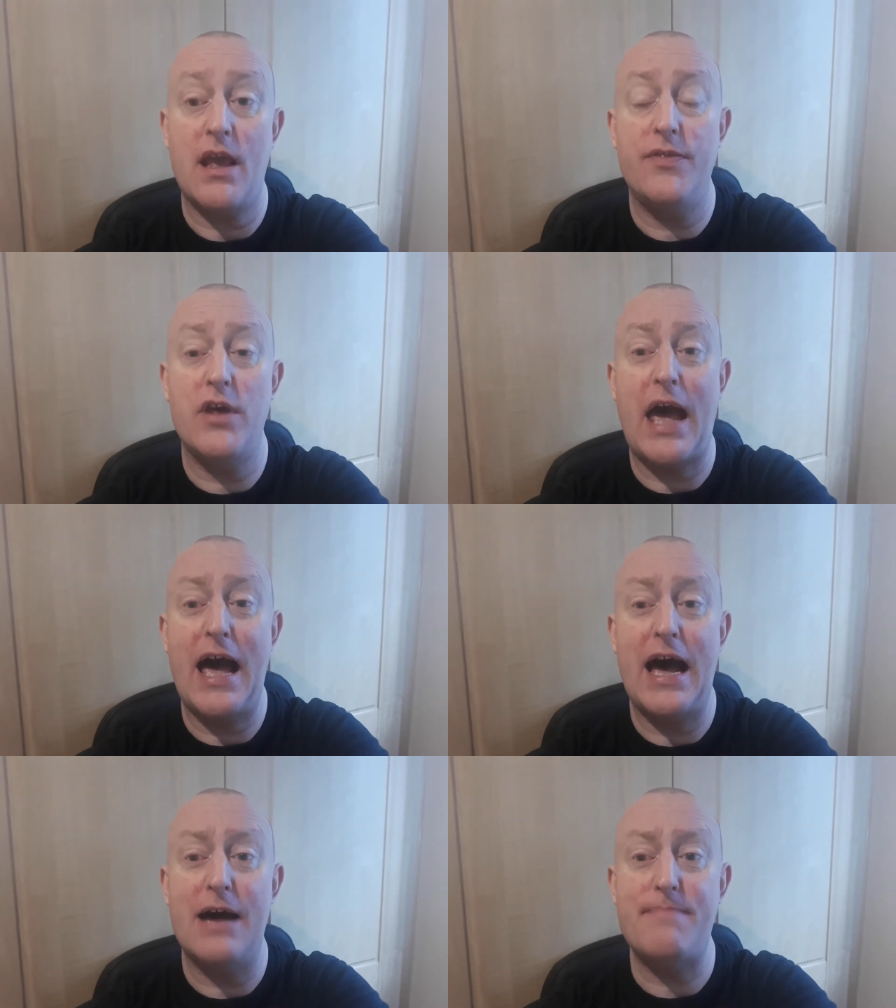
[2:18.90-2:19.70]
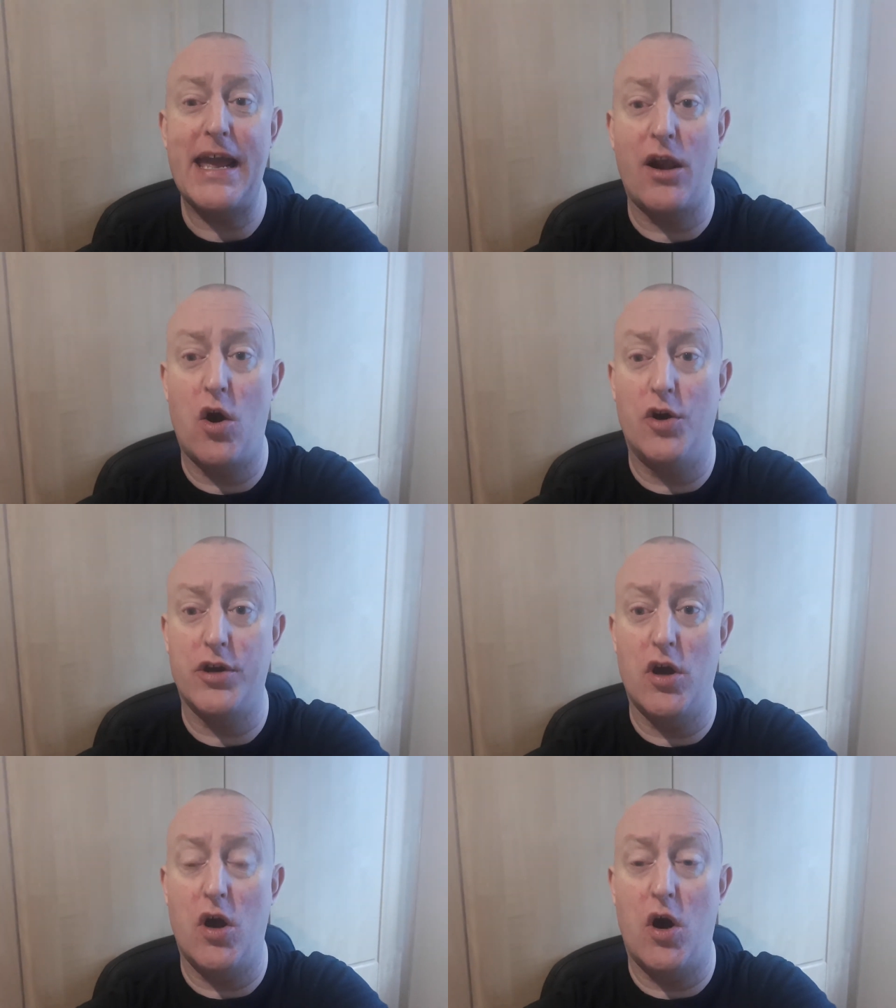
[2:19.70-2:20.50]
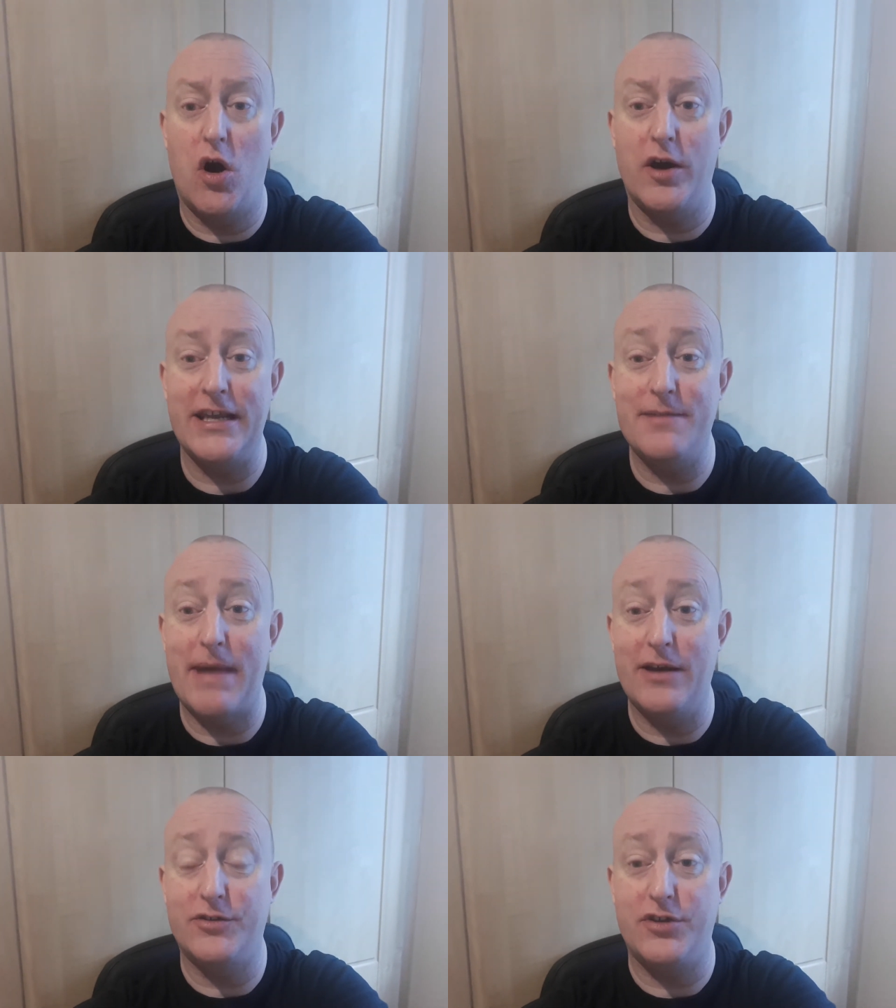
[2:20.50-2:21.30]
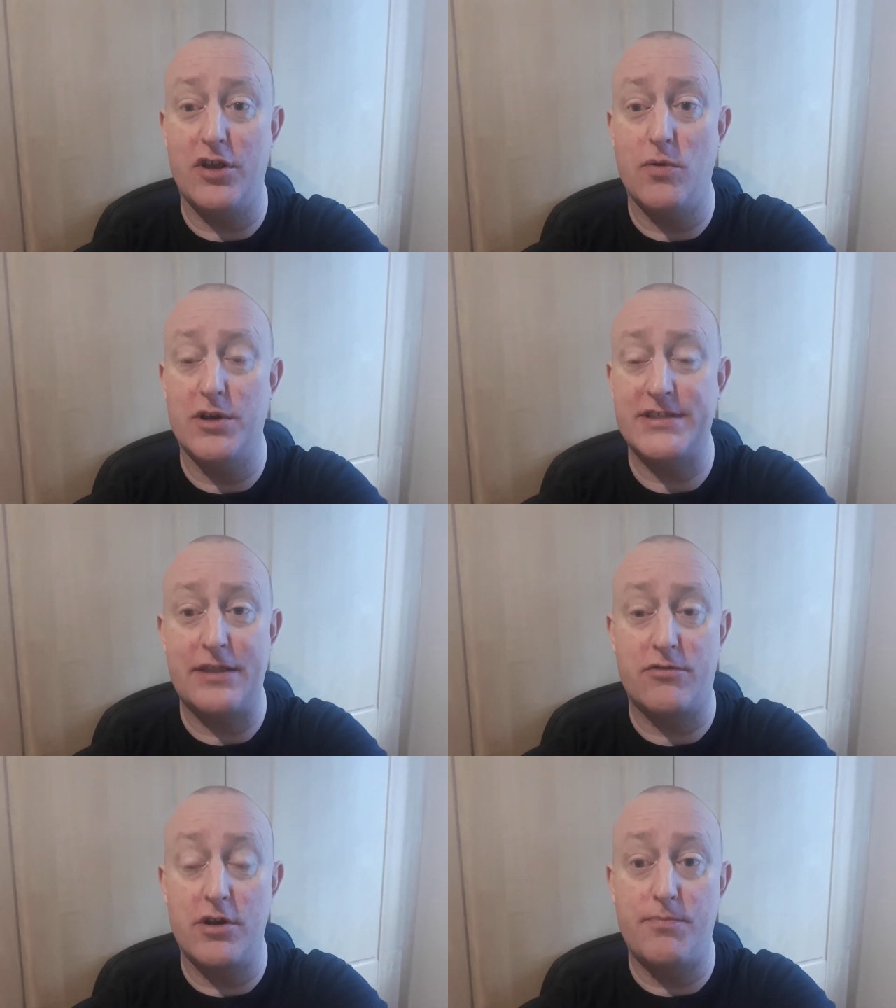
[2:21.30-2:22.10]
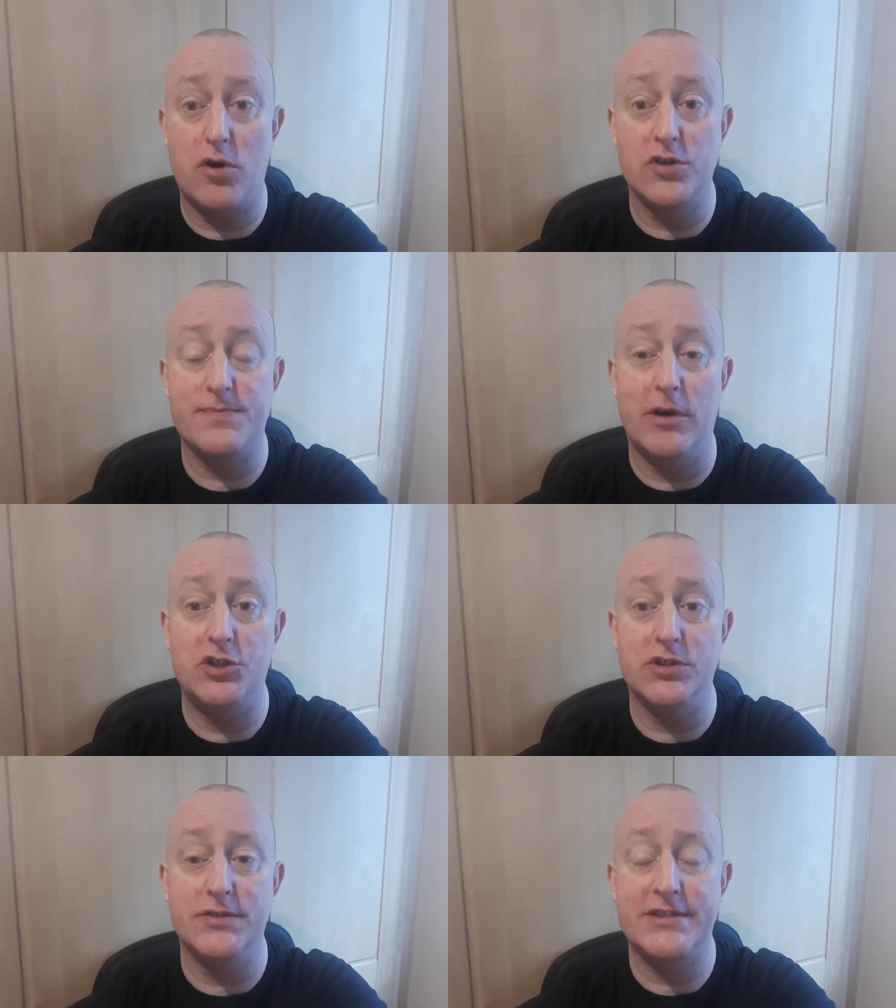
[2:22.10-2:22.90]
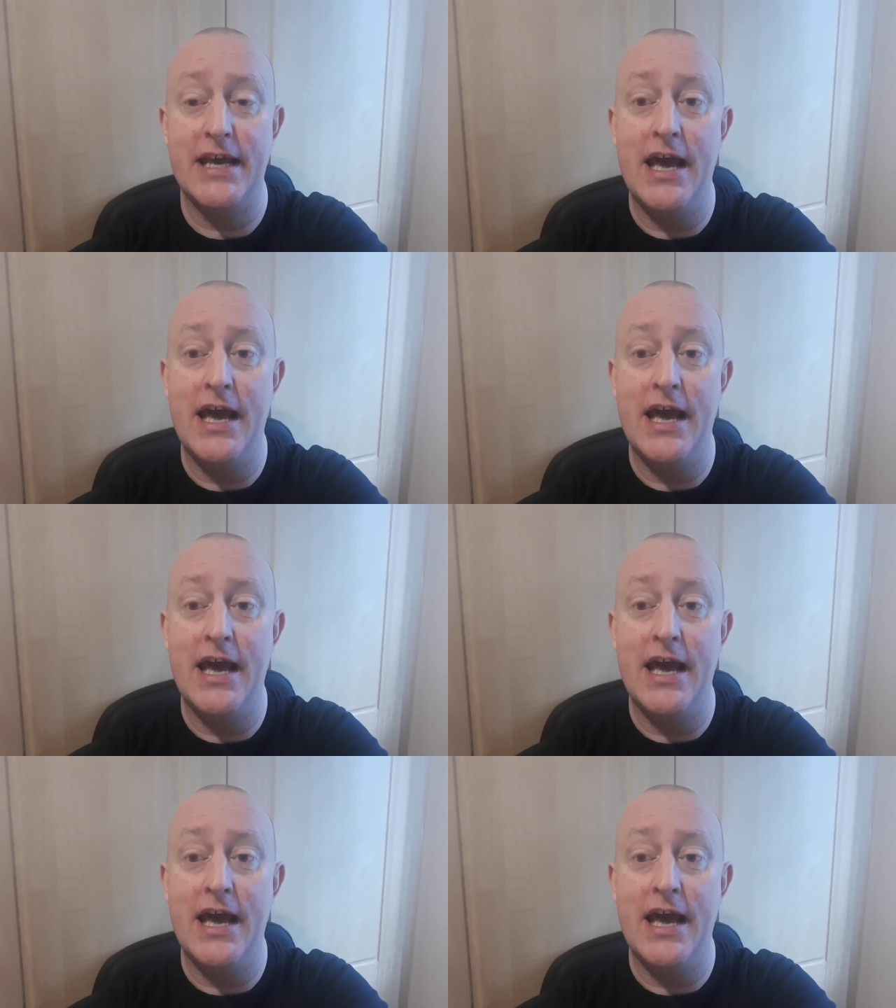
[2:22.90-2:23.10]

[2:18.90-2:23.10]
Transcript: that are mail order or emailed to you or sent through the post modules.